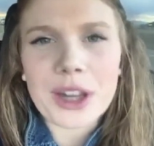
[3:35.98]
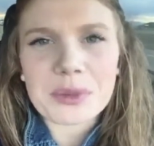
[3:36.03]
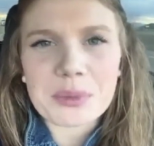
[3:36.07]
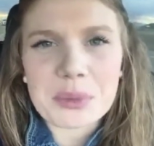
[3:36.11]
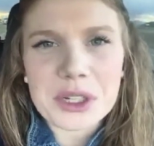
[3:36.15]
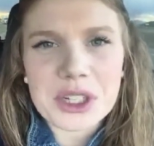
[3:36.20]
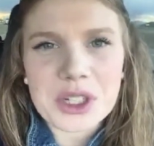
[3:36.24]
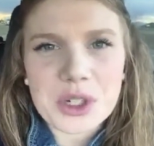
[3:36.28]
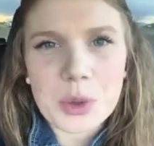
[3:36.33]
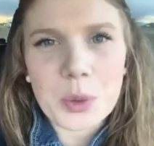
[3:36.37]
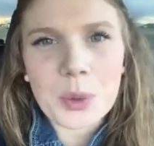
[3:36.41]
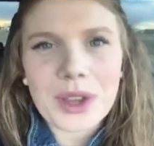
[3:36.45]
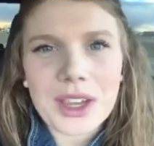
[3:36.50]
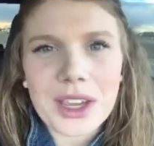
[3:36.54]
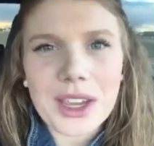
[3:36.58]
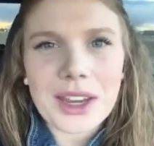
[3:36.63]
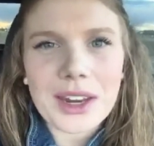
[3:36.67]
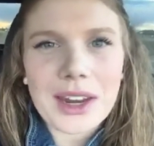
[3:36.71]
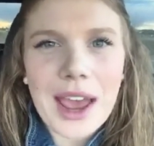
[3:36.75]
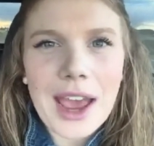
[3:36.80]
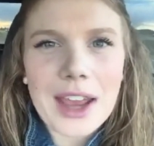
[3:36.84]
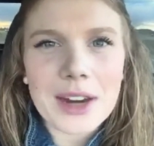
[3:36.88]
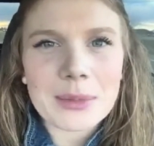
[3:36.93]

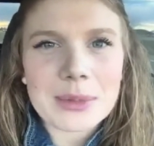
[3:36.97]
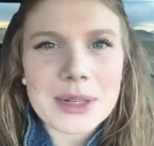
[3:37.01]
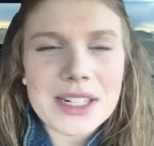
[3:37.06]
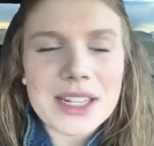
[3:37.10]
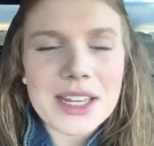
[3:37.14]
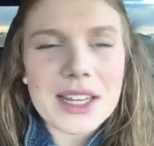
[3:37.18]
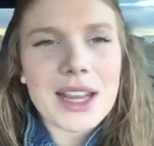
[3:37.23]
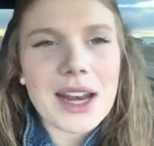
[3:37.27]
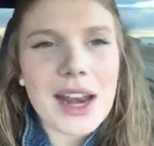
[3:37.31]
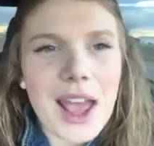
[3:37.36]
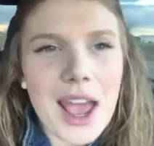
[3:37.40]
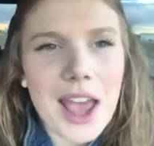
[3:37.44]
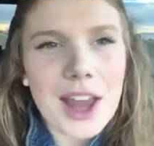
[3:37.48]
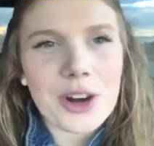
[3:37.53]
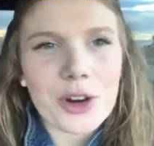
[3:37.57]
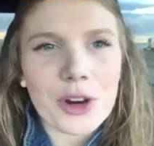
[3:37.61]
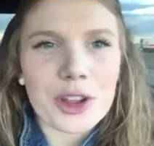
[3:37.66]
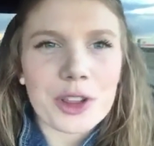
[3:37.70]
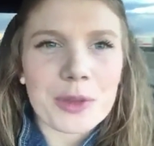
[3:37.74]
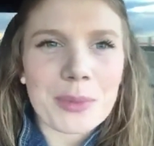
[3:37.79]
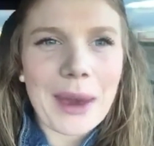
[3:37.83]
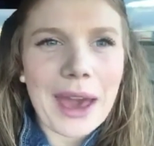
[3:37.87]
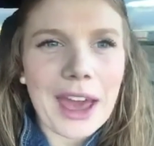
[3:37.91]
between Edmonton and
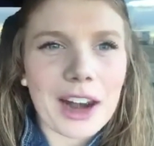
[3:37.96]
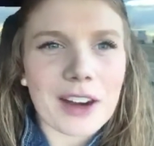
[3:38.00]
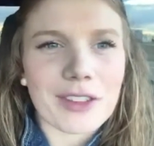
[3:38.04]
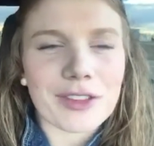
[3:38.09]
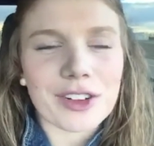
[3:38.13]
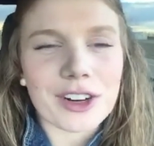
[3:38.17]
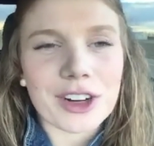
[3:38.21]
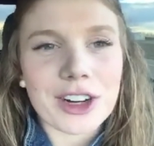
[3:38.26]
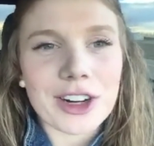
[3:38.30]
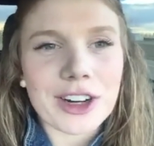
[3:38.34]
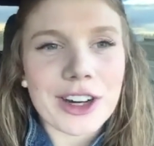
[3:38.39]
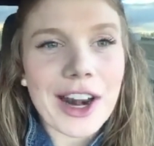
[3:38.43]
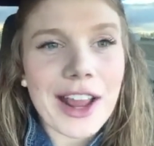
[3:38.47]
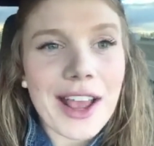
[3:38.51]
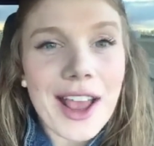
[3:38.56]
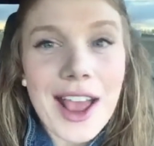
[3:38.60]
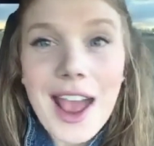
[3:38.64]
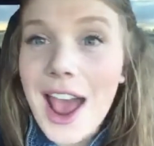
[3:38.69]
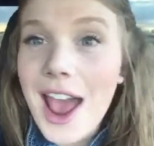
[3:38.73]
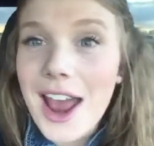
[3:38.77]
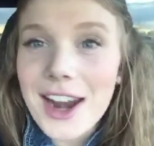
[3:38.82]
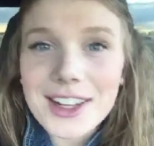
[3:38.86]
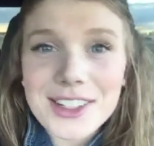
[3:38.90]
North Battleford.
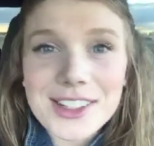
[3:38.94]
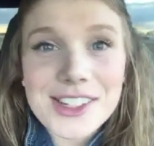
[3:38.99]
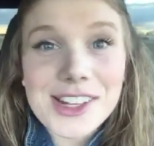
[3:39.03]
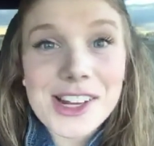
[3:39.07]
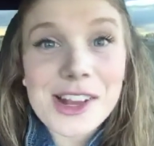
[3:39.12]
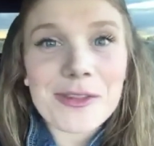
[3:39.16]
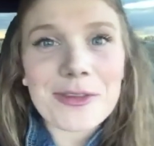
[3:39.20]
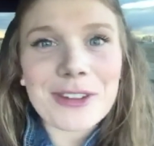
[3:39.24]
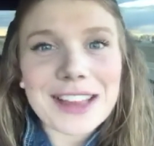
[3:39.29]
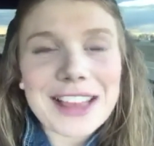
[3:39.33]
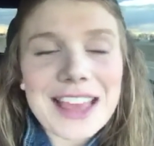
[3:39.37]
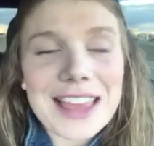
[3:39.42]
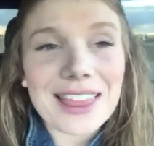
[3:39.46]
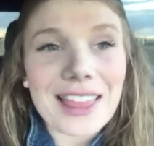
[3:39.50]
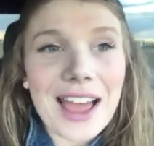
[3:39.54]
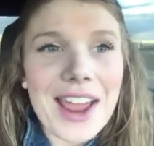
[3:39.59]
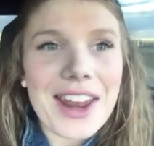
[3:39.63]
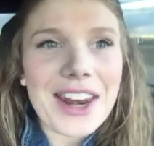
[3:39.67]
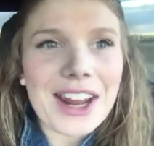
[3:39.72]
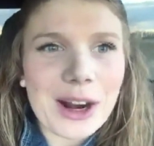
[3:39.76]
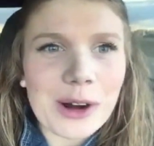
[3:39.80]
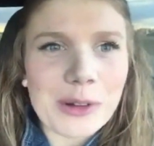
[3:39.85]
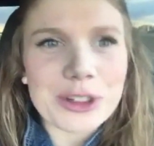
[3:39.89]
And it's still really
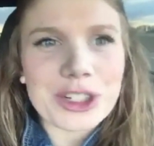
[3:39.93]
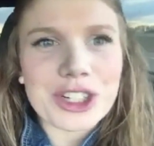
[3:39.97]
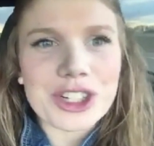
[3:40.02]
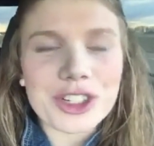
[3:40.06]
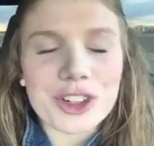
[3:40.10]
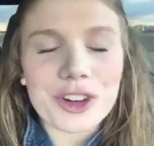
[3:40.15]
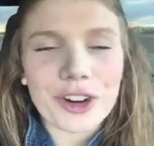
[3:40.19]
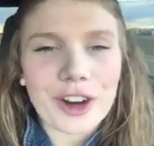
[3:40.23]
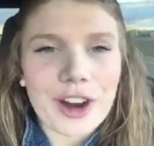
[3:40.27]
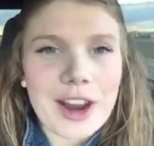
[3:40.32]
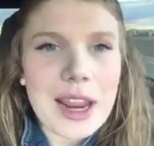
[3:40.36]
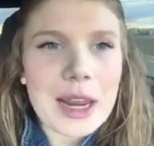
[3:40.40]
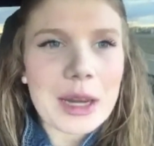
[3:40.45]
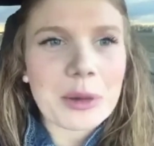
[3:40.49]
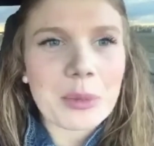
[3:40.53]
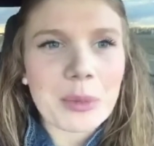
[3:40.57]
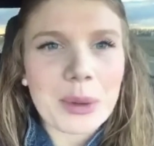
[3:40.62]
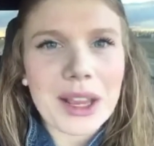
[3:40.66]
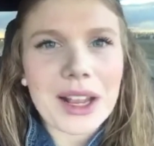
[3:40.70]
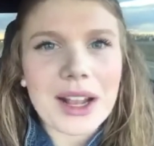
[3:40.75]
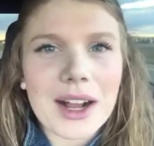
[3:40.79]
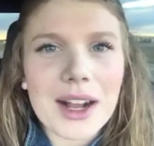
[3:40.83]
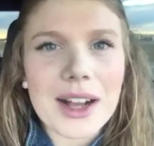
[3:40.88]
light out, which is great
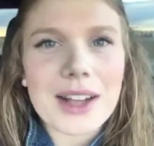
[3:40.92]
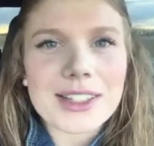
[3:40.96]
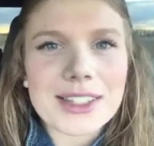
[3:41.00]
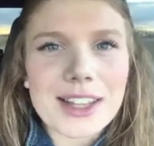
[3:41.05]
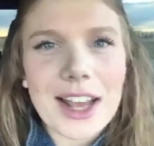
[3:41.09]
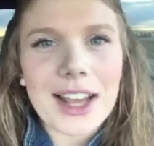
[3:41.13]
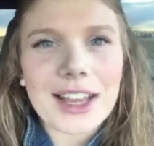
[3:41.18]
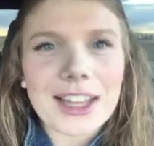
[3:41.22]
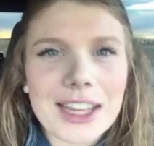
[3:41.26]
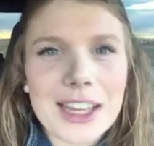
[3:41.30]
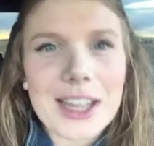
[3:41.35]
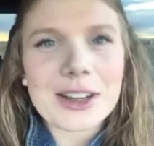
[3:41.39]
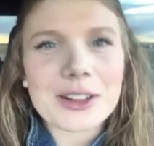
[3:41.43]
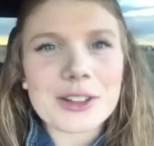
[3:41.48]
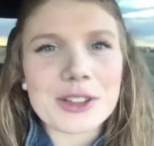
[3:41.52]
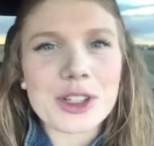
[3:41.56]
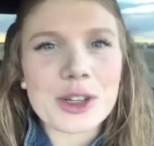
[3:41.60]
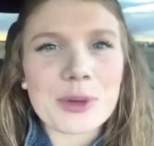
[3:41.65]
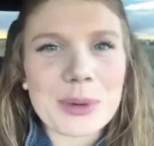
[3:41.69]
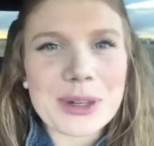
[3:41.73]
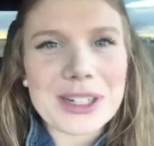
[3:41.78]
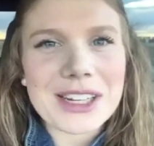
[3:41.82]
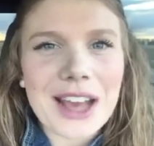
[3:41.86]
because I get
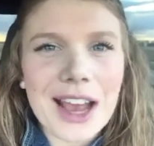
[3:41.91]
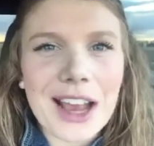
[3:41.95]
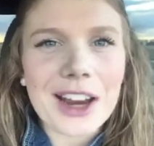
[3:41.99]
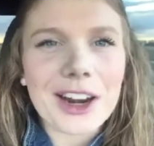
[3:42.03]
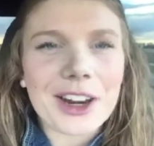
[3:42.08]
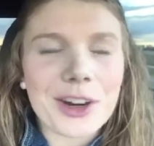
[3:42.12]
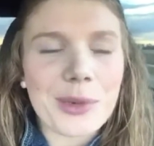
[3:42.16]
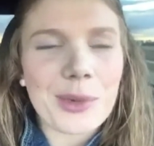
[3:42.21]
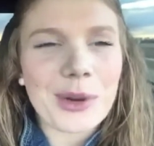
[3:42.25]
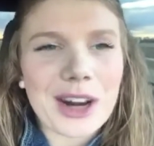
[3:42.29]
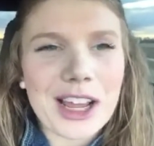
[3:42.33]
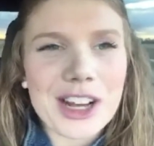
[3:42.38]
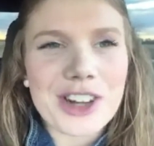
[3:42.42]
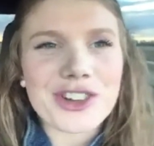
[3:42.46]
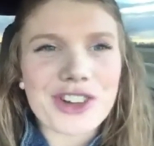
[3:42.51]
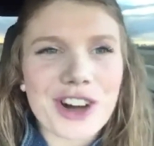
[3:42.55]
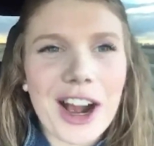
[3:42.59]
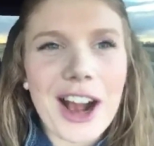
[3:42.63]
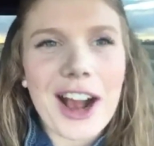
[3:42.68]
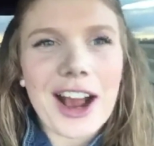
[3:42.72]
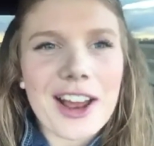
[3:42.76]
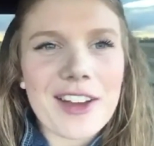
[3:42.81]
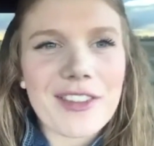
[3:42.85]
super tired when I
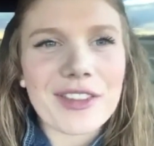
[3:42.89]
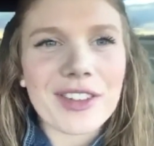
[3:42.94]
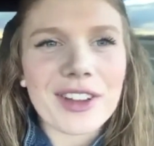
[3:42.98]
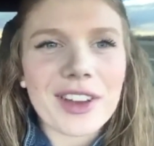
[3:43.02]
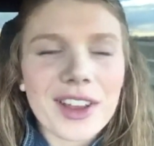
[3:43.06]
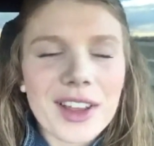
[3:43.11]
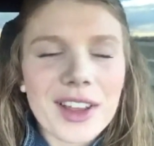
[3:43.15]
drive.